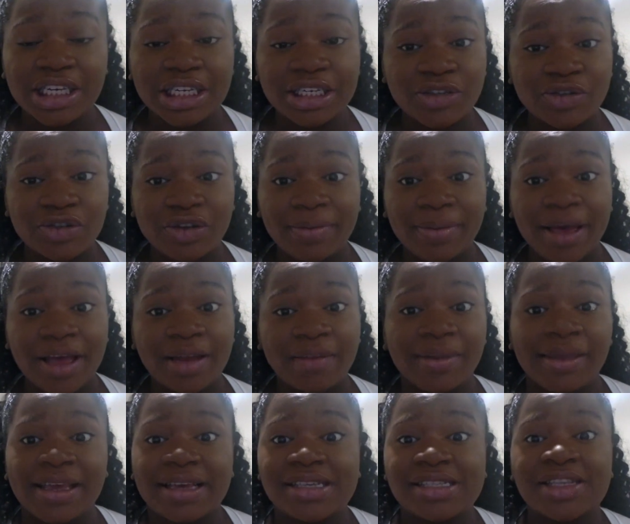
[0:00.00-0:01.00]
could do about it
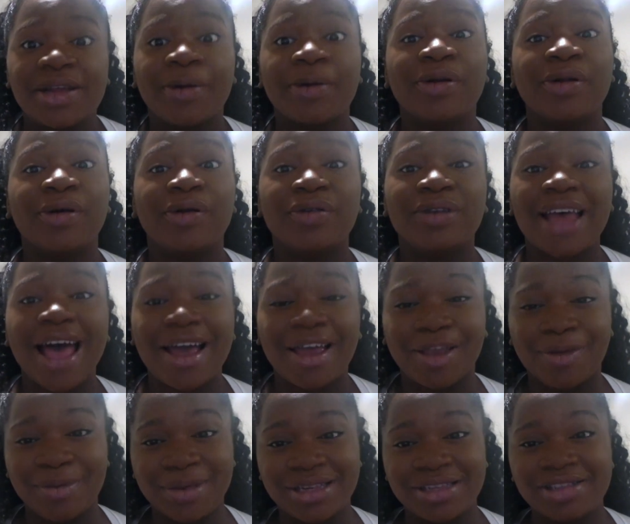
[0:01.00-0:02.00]
because there were no
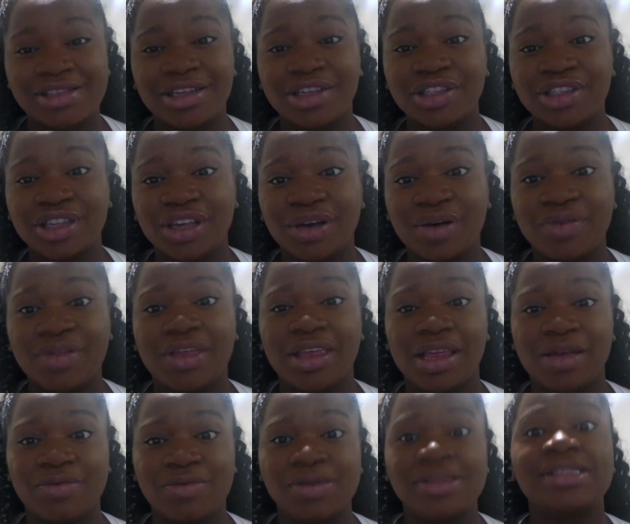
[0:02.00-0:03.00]
documents to show that
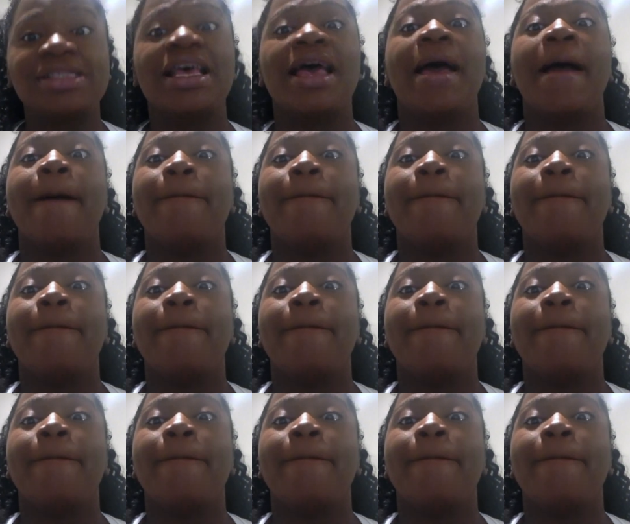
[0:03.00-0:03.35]
it was